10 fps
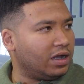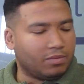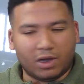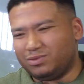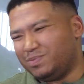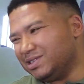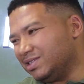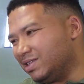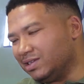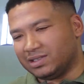And most
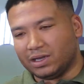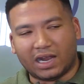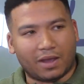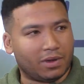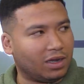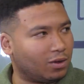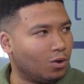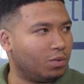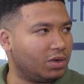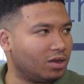business deals don't happen in
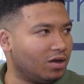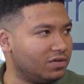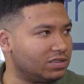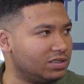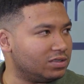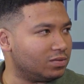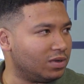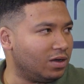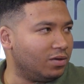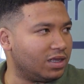corporate offices. We
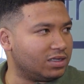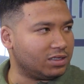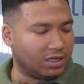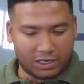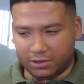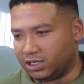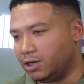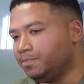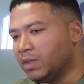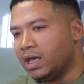know this,
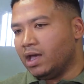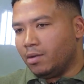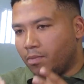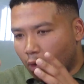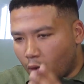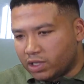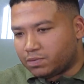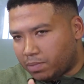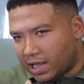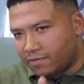So always
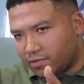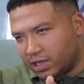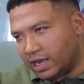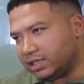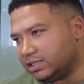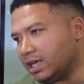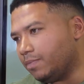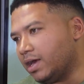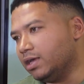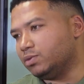plan for the next
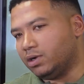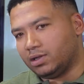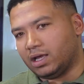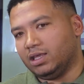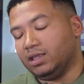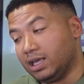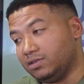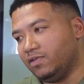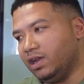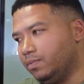step as well. I think that's
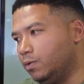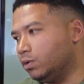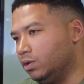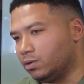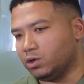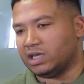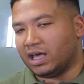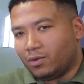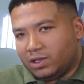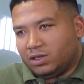very important. Because
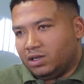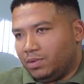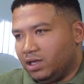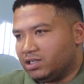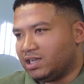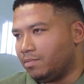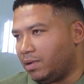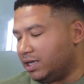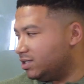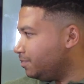otherwise you're going to be in the same
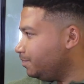place.